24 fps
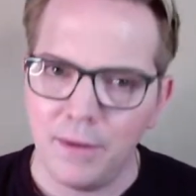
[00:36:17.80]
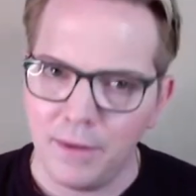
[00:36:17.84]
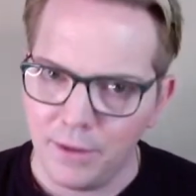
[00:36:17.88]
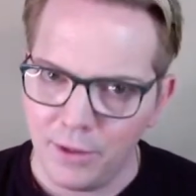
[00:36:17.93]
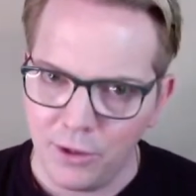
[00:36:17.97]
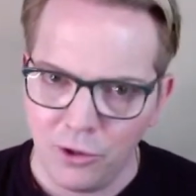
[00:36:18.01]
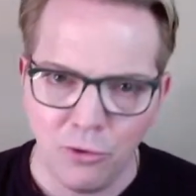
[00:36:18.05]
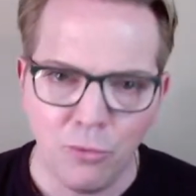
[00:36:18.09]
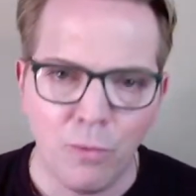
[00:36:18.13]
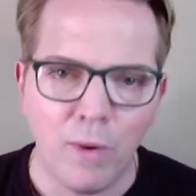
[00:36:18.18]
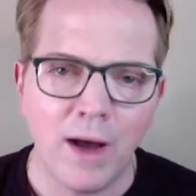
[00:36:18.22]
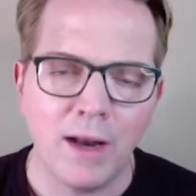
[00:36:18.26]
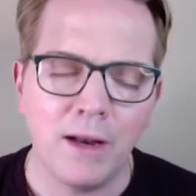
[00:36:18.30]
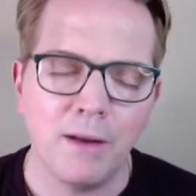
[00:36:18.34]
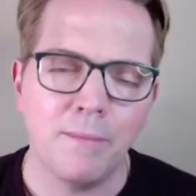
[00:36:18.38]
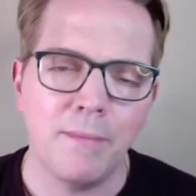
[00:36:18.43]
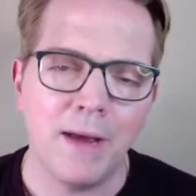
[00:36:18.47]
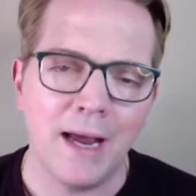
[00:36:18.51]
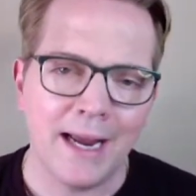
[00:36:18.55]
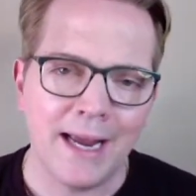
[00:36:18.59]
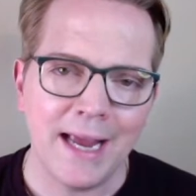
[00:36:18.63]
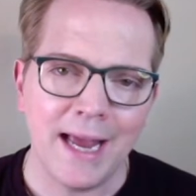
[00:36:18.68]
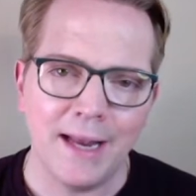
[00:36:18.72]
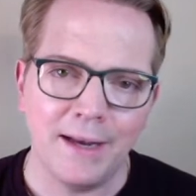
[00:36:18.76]
you want
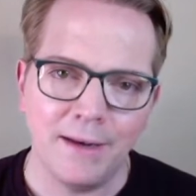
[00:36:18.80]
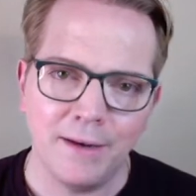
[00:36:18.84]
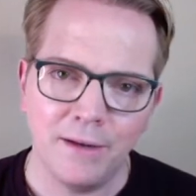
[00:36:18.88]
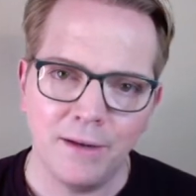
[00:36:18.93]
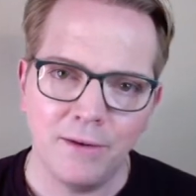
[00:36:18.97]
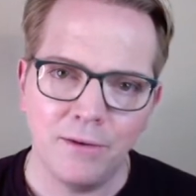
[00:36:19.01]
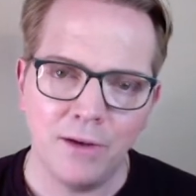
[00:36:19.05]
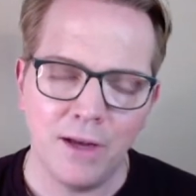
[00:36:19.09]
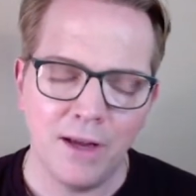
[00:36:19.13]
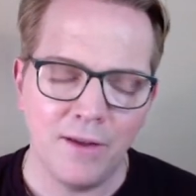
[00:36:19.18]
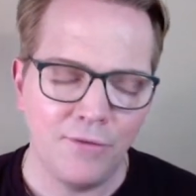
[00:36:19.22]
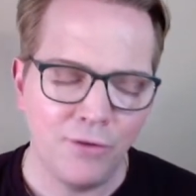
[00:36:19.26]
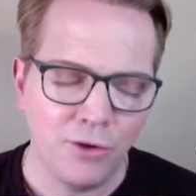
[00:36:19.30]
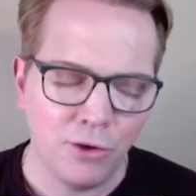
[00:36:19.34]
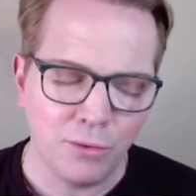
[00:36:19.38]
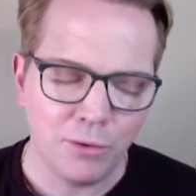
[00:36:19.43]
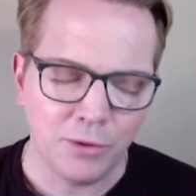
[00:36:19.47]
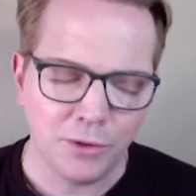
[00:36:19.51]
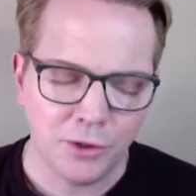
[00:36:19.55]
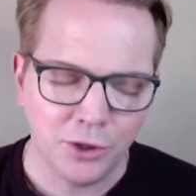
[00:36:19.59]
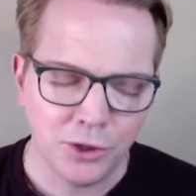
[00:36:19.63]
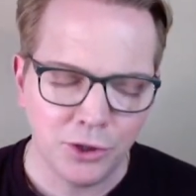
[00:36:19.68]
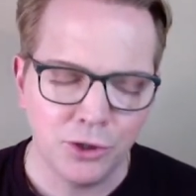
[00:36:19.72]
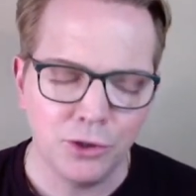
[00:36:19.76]
to again if you
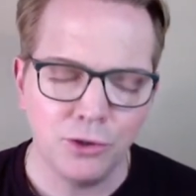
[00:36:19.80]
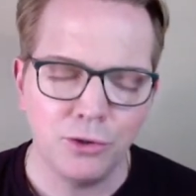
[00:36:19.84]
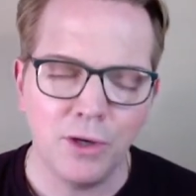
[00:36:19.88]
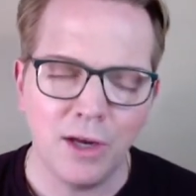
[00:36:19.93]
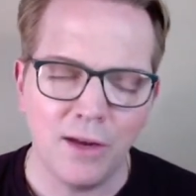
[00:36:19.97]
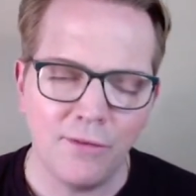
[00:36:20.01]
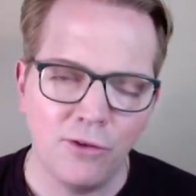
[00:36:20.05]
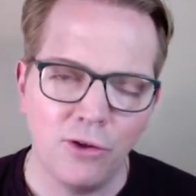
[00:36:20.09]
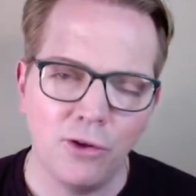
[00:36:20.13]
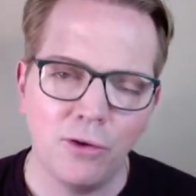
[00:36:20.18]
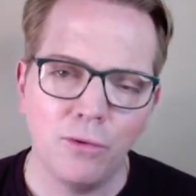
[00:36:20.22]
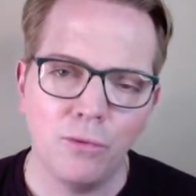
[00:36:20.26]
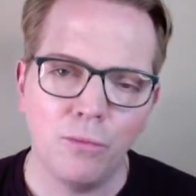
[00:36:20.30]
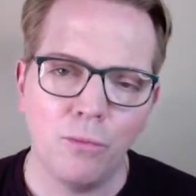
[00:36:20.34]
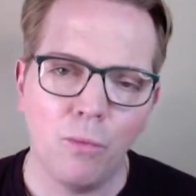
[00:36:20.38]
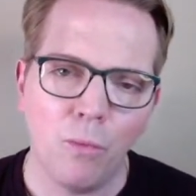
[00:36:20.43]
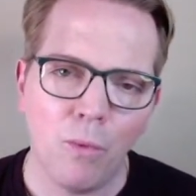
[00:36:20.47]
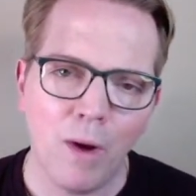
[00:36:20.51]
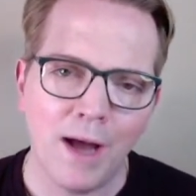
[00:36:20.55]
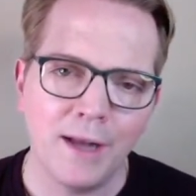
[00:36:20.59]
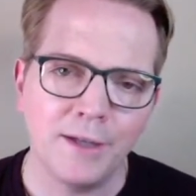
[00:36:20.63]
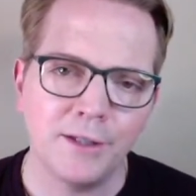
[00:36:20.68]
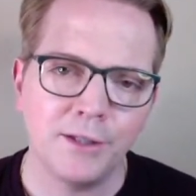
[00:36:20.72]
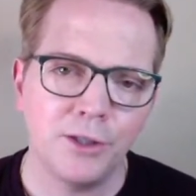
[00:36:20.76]
were to if you
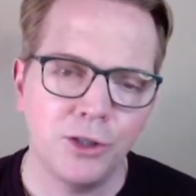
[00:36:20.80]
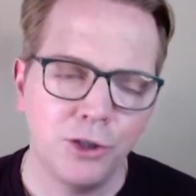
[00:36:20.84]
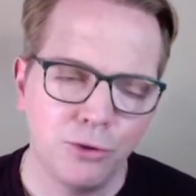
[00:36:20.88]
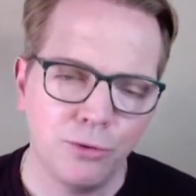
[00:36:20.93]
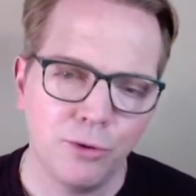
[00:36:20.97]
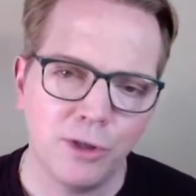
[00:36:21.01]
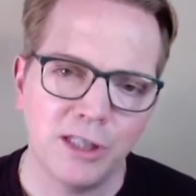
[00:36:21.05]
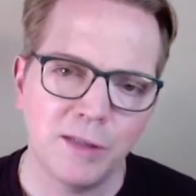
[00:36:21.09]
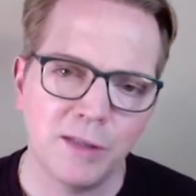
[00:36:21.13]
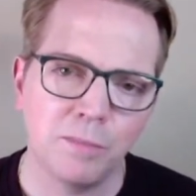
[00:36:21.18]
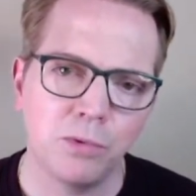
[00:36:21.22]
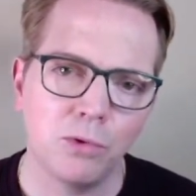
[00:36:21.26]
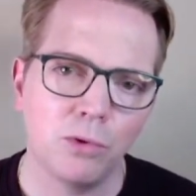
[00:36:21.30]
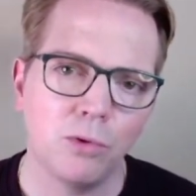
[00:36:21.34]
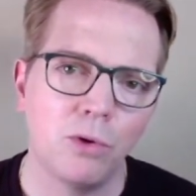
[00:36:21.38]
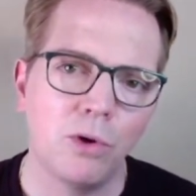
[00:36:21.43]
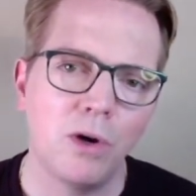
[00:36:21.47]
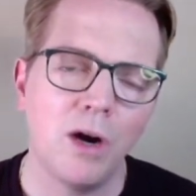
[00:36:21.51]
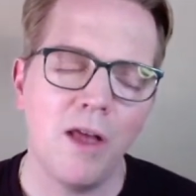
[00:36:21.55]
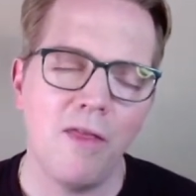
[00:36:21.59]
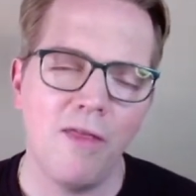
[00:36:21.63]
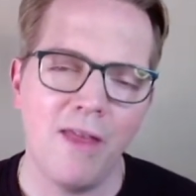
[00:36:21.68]
want to explore